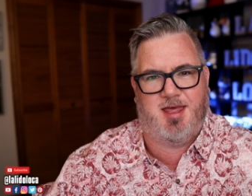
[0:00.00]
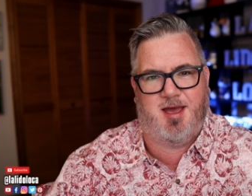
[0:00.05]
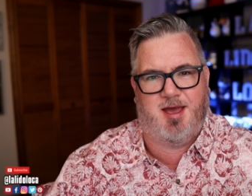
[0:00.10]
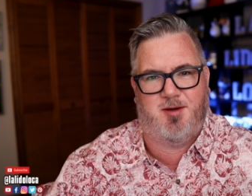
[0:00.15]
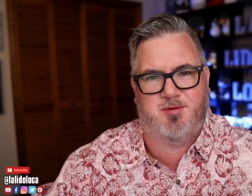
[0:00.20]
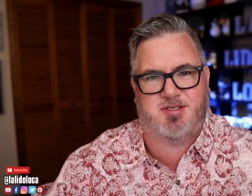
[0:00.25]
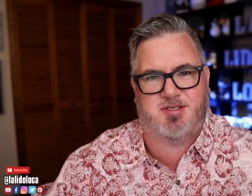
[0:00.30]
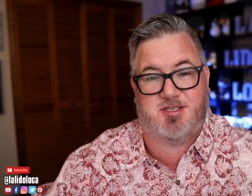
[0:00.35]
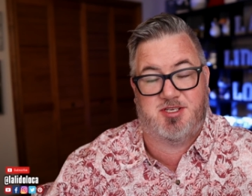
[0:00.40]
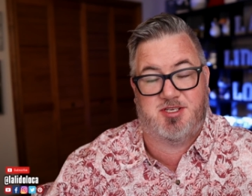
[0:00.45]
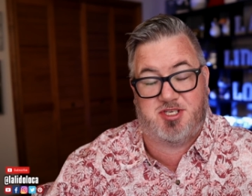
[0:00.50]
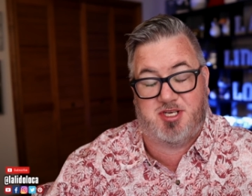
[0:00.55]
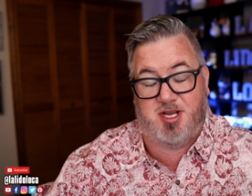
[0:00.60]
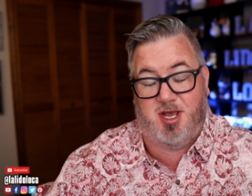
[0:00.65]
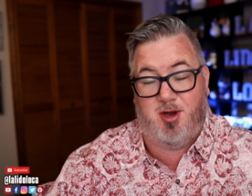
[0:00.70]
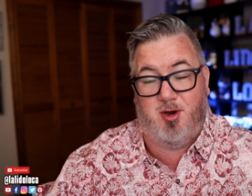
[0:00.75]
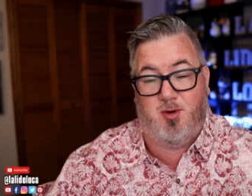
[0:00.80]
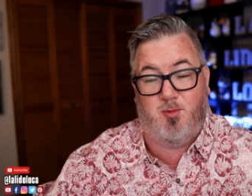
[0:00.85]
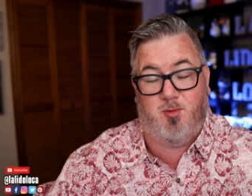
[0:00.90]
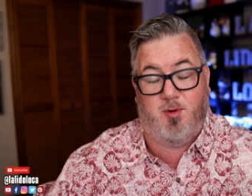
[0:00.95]
that was the
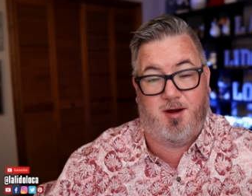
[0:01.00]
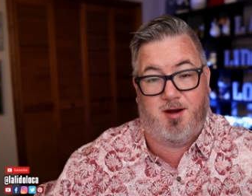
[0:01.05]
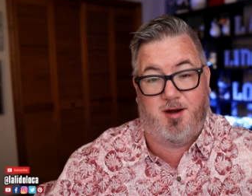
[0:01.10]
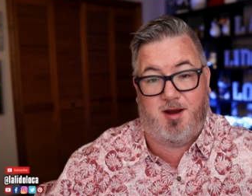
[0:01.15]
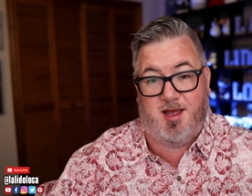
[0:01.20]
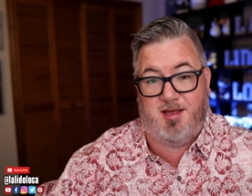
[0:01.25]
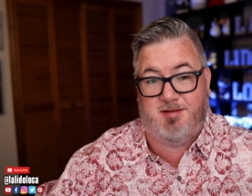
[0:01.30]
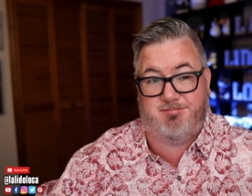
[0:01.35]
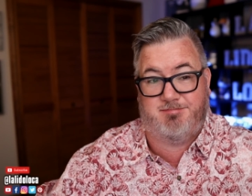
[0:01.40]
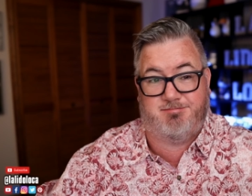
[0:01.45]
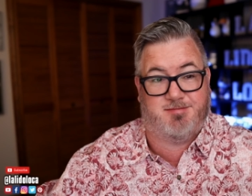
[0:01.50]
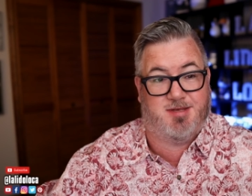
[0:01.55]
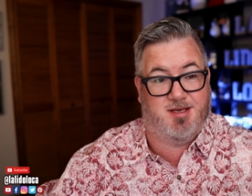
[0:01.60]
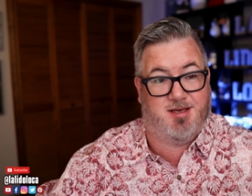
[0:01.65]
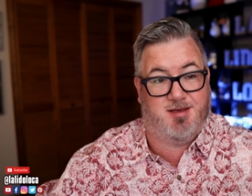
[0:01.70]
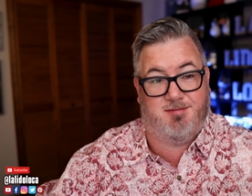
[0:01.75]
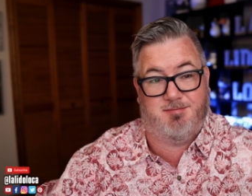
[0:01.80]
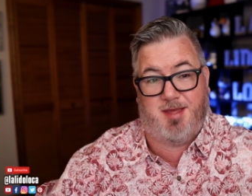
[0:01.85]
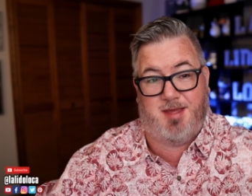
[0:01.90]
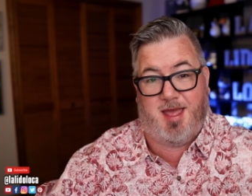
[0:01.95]
show where I
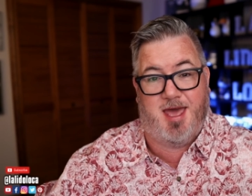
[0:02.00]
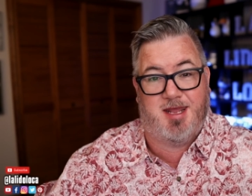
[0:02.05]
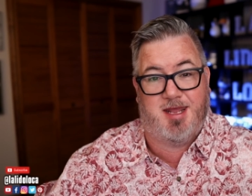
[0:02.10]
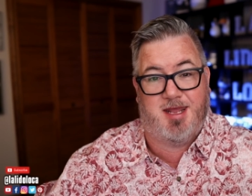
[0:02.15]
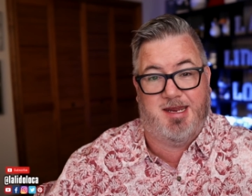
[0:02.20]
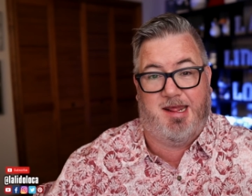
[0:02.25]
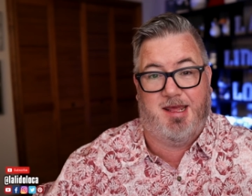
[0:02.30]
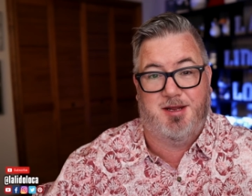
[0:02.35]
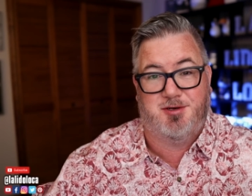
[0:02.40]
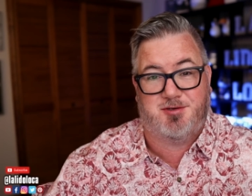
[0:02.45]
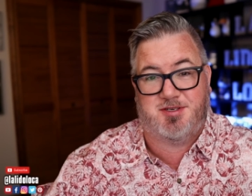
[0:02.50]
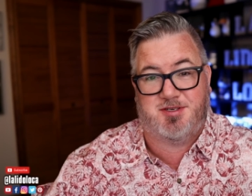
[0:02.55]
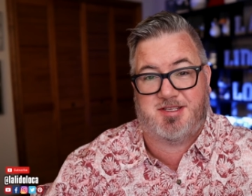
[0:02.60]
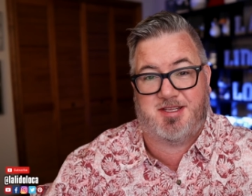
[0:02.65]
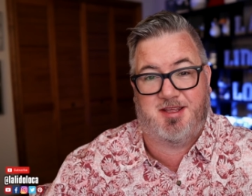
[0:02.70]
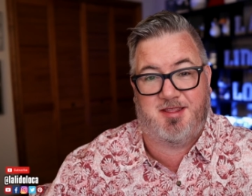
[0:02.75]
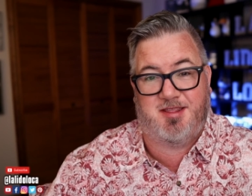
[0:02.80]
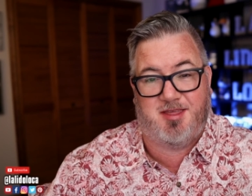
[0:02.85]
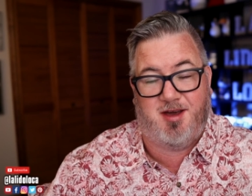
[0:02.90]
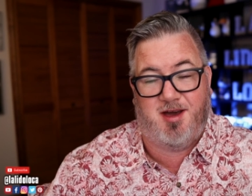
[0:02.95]
uh, had an
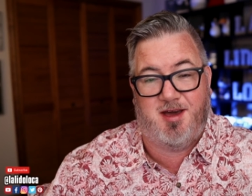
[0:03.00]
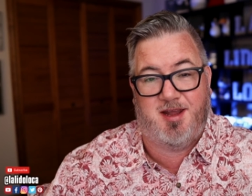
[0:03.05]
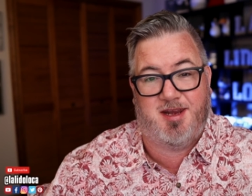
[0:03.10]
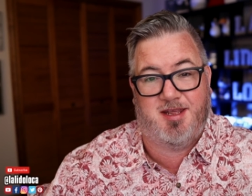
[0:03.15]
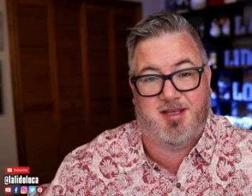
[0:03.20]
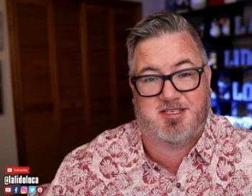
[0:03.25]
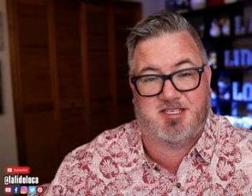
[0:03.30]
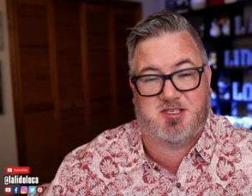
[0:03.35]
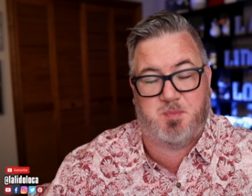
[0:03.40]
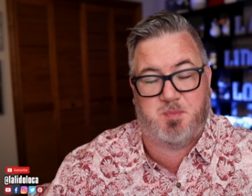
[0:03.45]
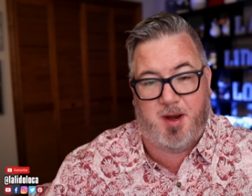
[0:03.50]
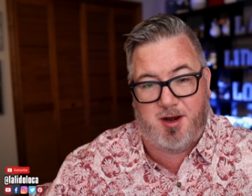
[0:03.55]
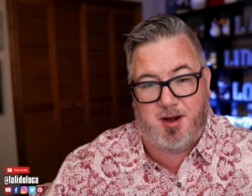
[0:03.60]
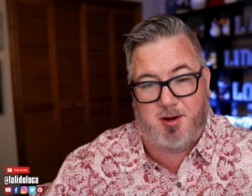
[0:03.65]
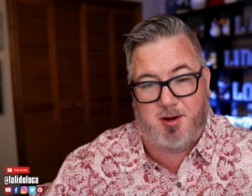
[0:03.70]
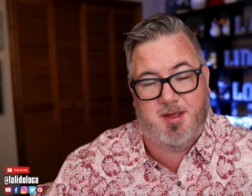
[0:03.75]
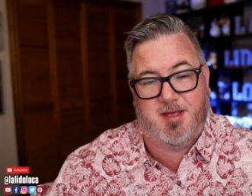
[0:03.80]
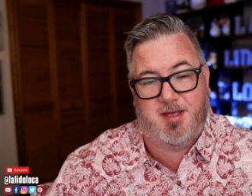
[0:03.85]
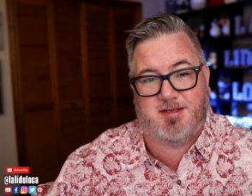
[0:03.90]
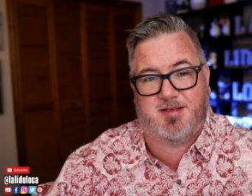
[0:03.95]
interesting thought
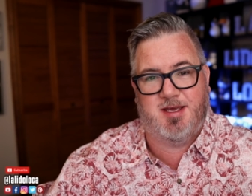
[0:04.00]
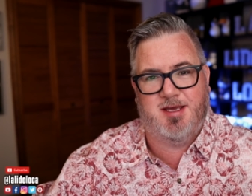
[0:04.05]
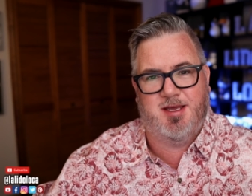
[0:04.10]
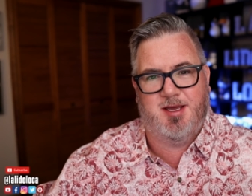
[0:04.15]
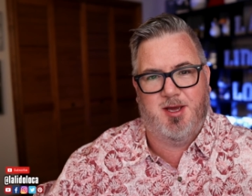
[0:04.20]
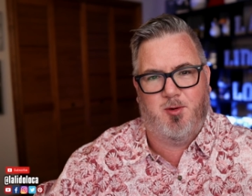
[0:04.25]
experiment